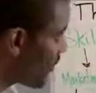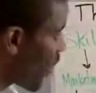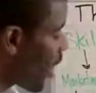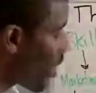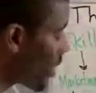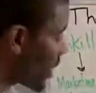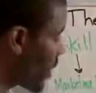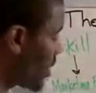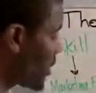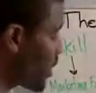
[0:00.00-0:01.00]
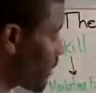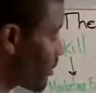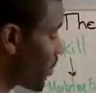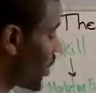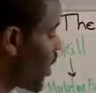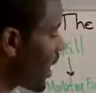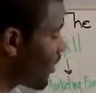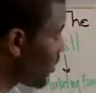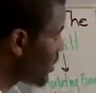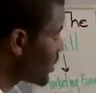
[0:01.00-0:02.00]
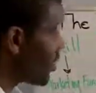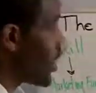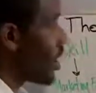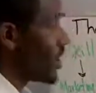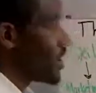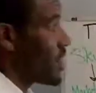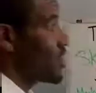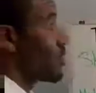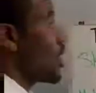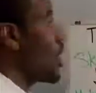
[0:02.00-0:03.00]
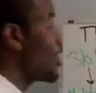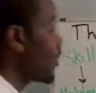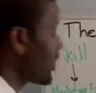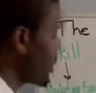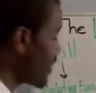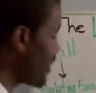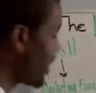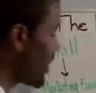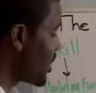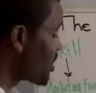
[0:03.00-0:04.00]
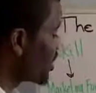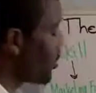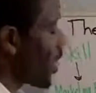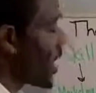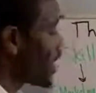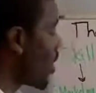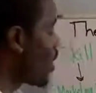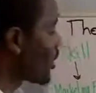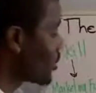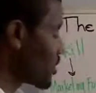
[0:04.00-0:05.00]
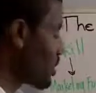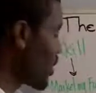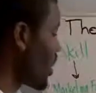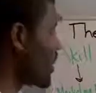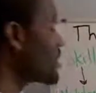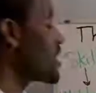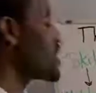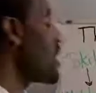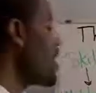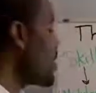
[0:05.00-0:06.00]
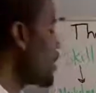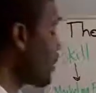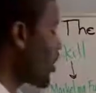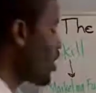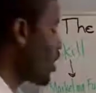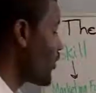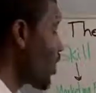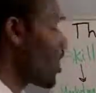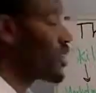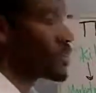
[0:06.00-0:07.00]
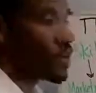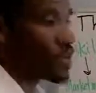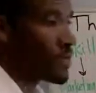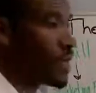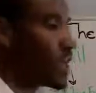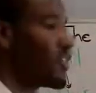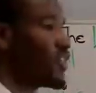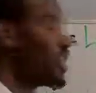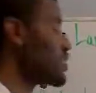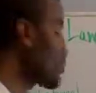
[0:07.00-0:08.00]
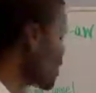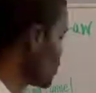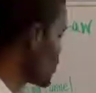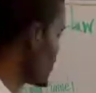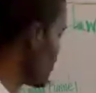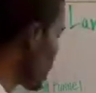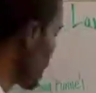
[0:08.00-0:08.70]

to blog. You have to be on everyone's blog. You have to be all over the industry, writing articles and doing all these things. Be a part of all the social media, Facebook, YouTube,